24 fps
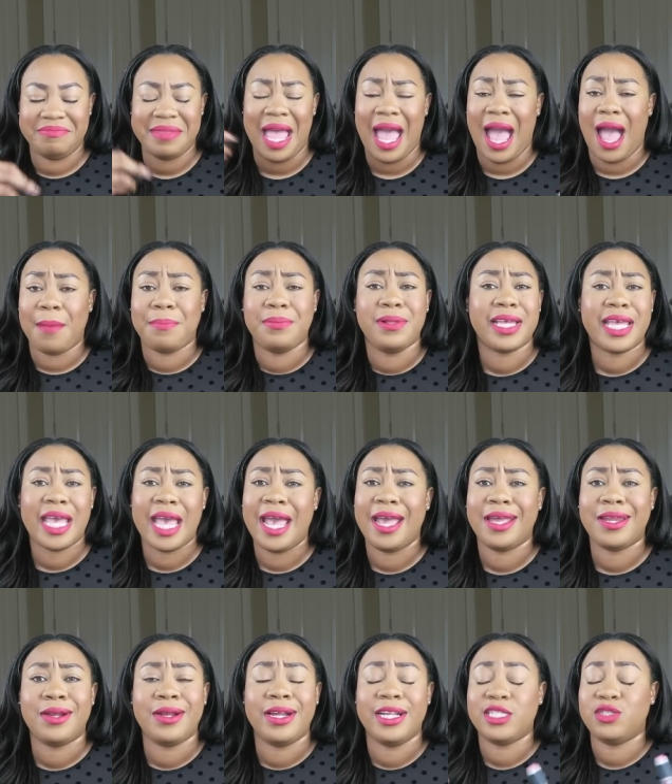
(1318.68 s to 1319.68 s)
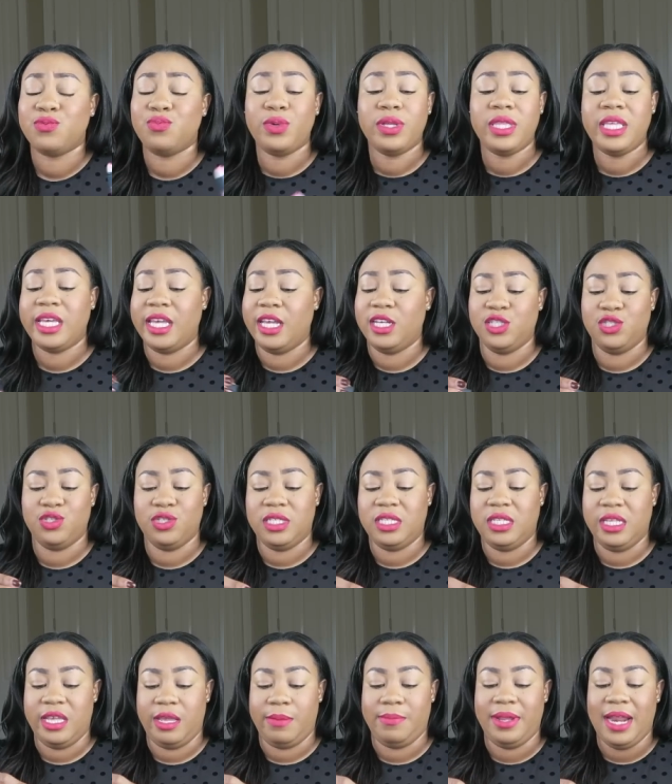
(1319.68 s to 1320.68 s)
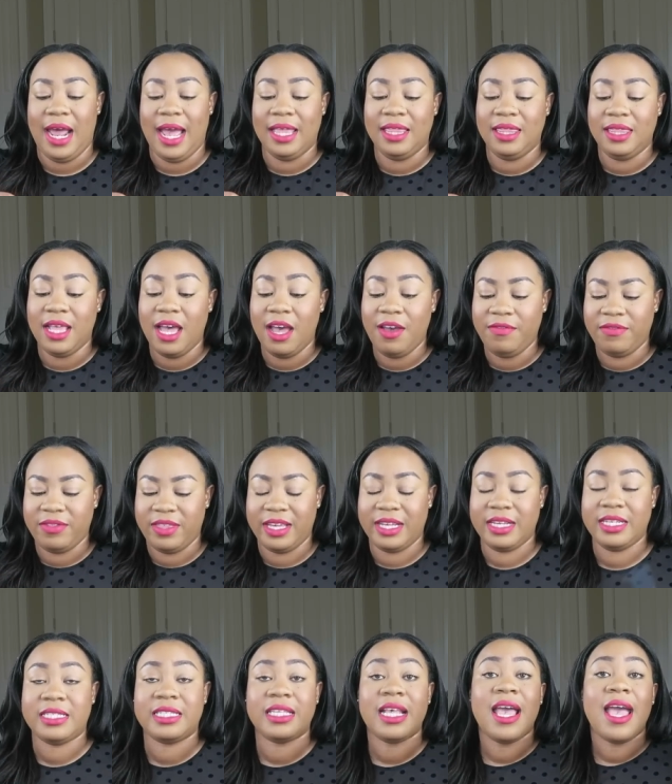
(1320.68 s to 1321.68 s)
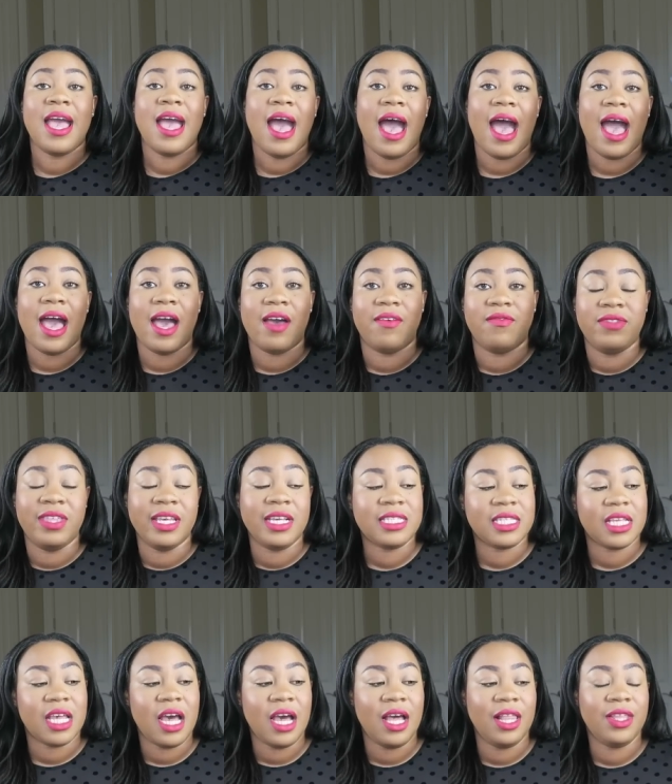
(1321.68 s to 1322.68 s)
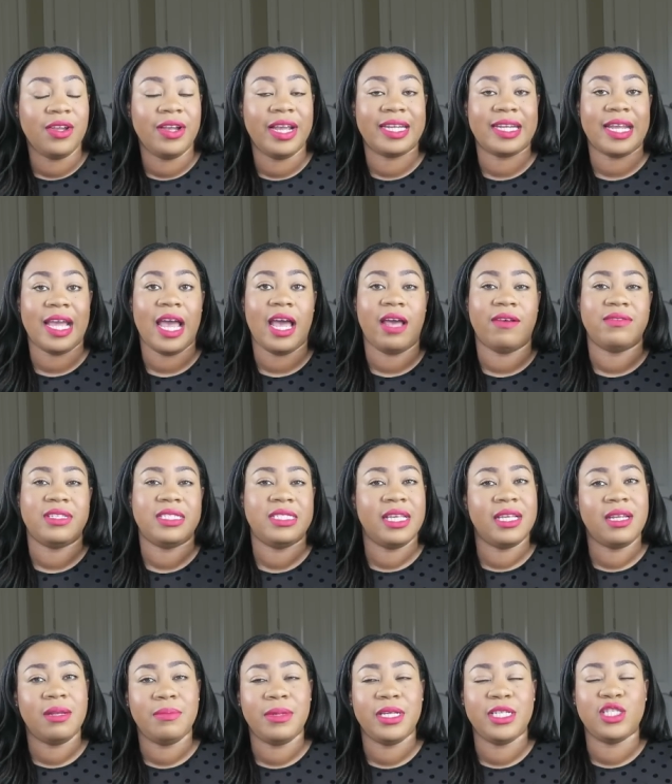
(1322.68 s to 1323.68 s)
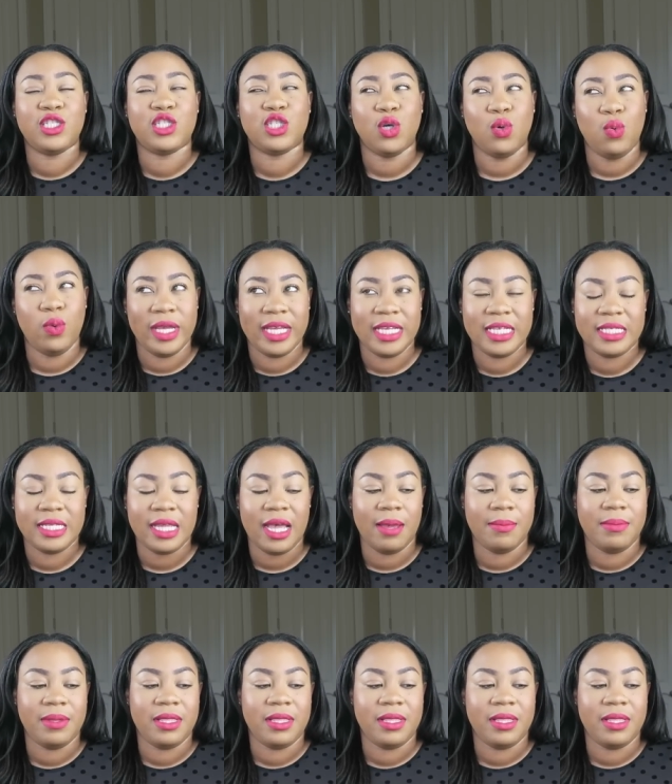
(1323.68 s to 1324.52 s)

applicator. It's really interesting, but I love this. I have this color and I have Cinnamon Twist, I